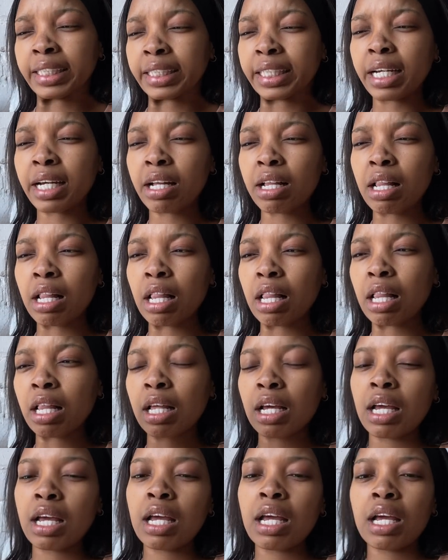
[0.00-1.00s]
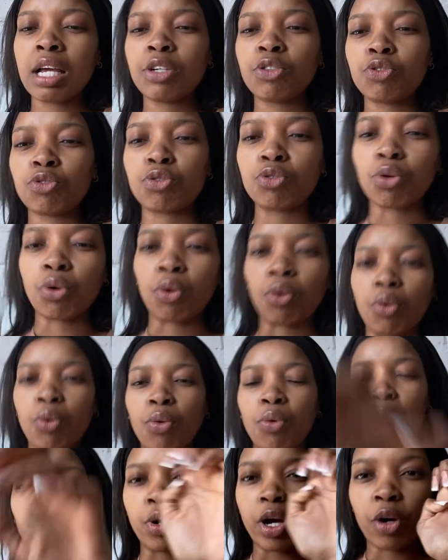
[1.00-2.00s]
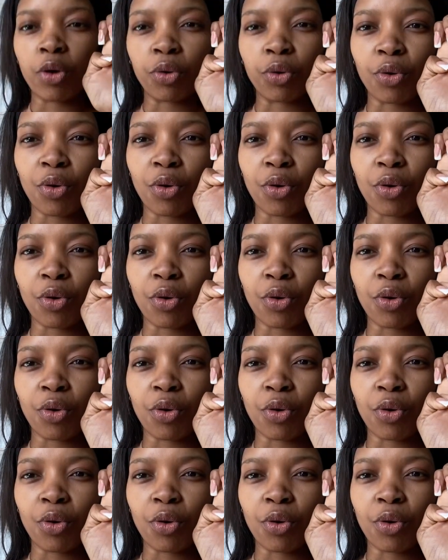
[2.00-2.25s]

gel, so I don't